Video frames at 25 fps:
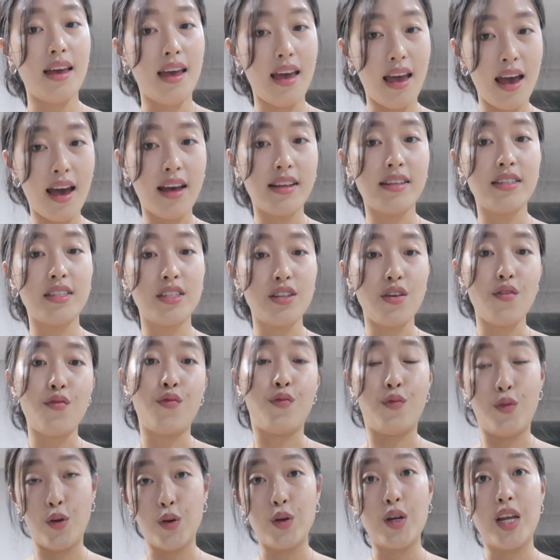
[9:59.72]
and
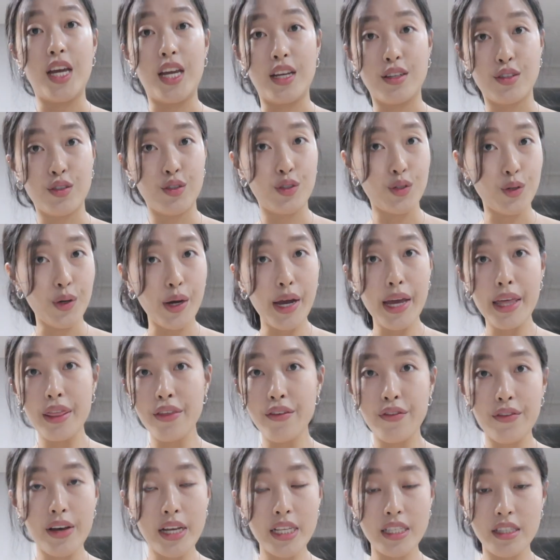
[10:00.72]
fully enjoy
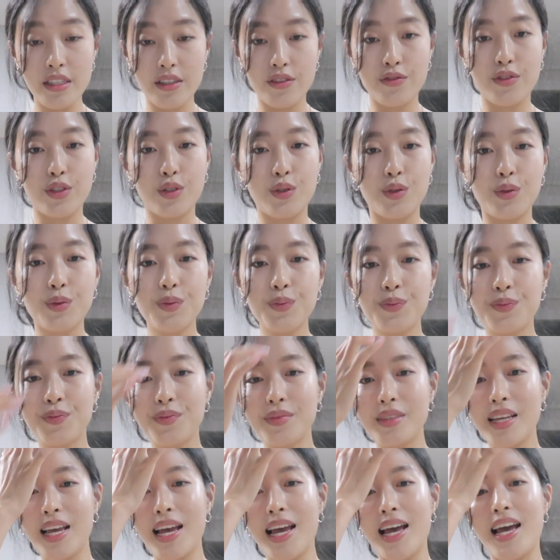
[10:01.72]
the festival.
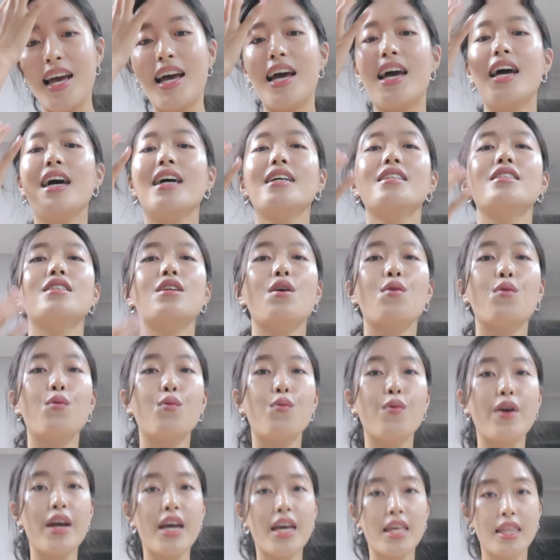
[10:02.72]

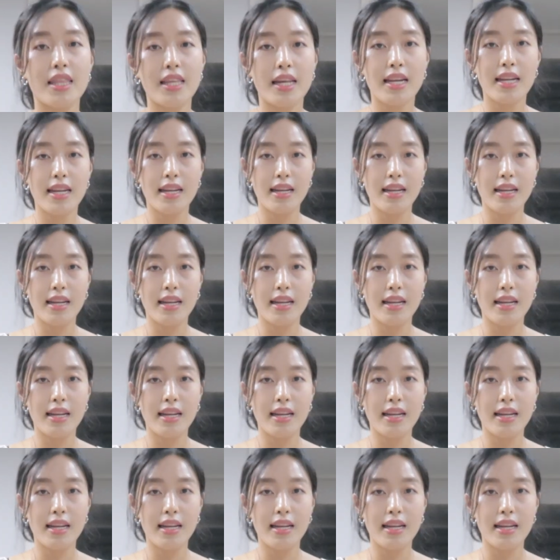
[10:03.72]
And with